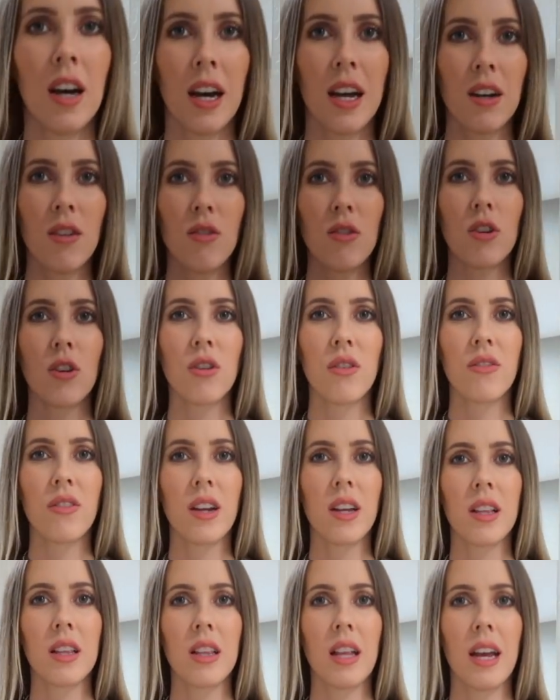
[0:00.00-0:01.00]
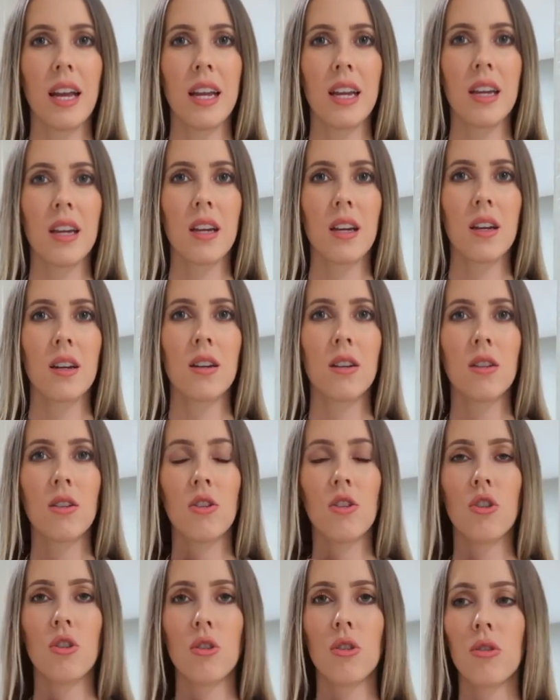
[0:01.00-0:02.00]
I don't know if I like
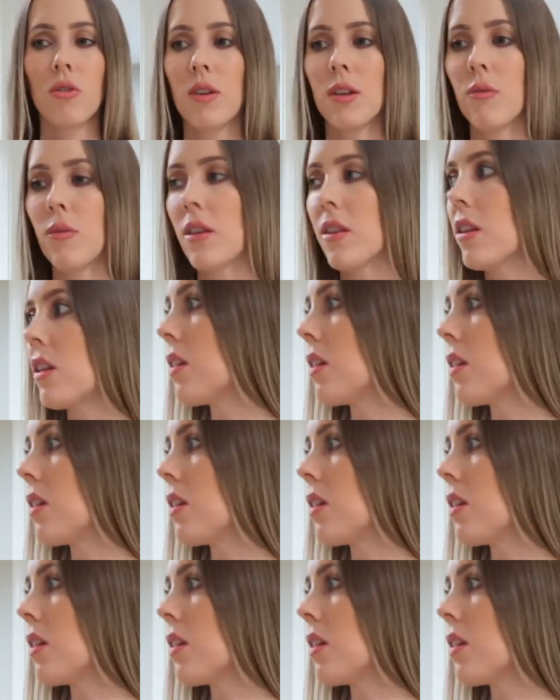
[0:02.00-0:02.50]
jewelry with